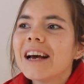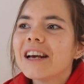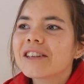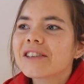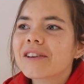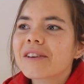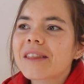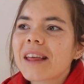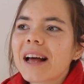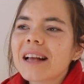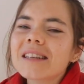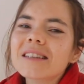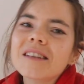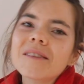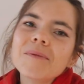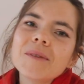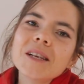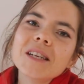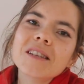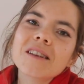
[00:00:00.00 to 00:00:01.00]
so that's
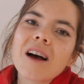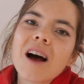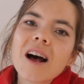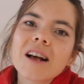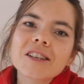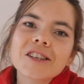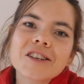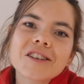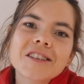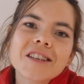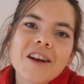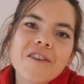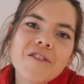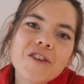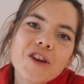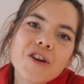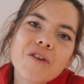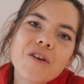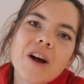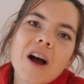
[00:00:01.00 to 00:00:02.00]
something to ask yourself
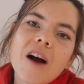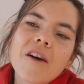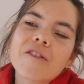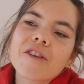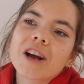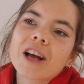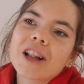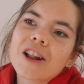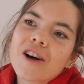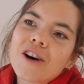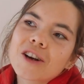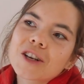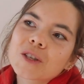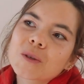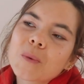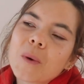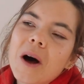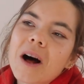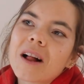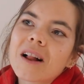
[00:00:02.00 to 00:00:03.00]
in your recovery a lot
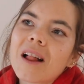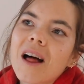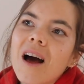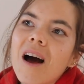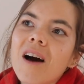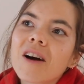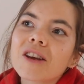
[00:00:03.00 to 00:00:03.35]
as well.